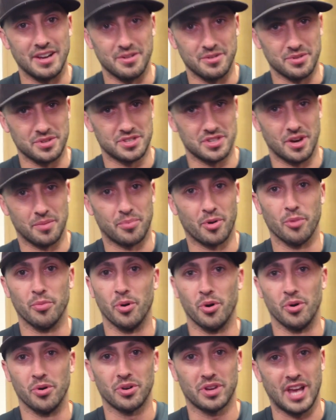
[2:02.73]
who's a Pro
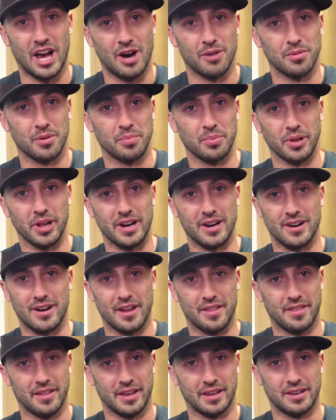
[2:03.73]
Bowl caliber
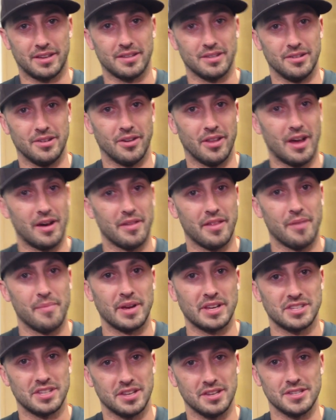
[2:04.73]
player. I think, you know, that
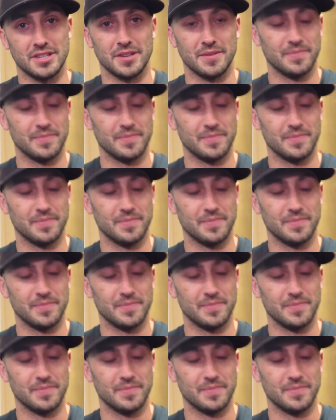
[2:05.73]
makes it easy.